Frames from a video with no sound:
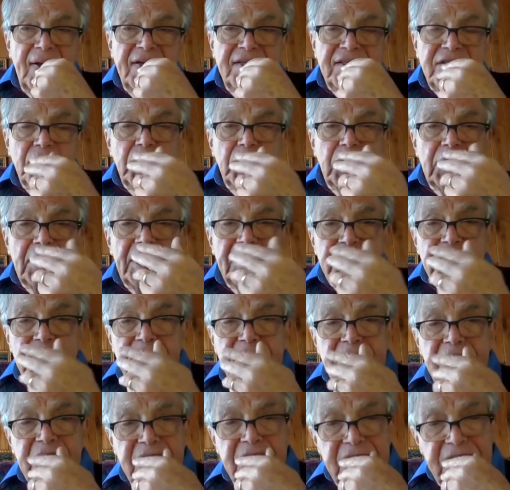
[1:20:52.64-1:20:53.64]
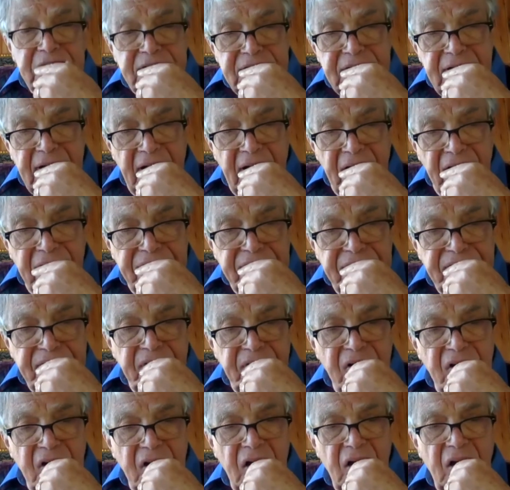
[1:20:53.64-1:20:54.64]
is a relation to the self,
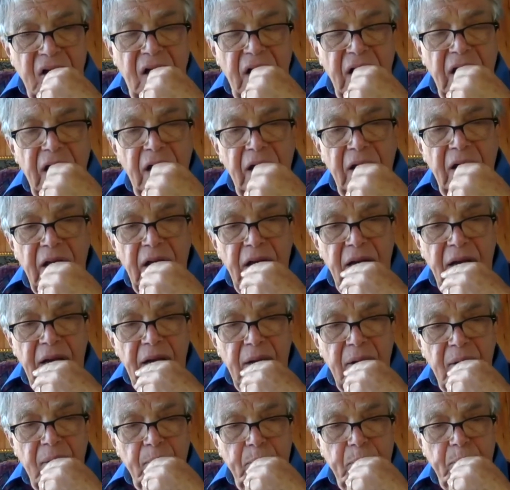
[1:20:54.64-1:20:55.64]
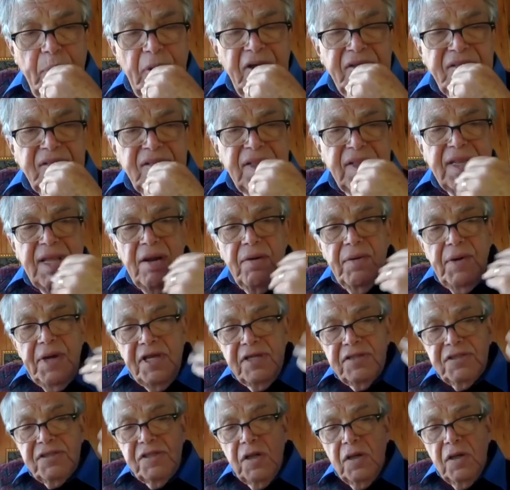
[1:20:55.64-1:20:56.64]
uh, but there
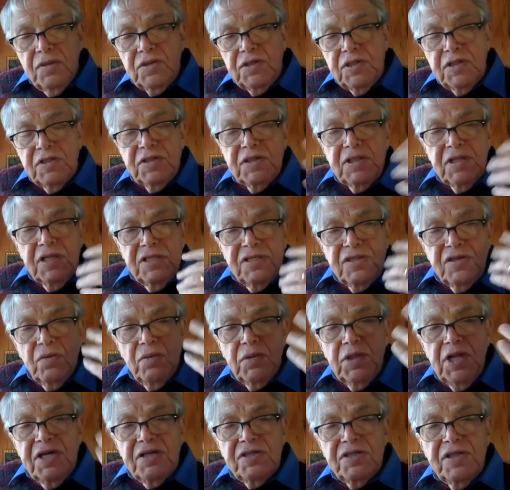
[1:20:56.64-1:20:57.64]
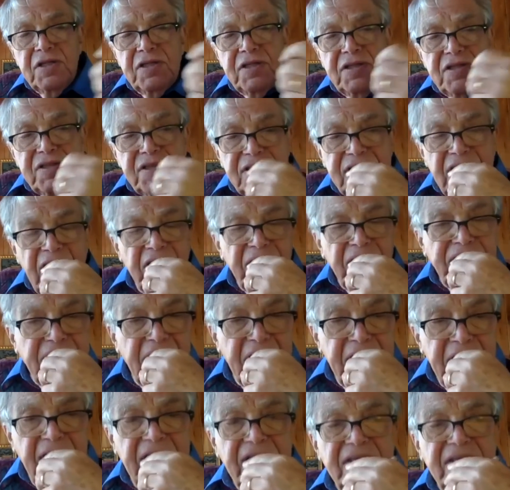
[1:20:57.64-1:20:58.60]
is no such thing as a relation to the self that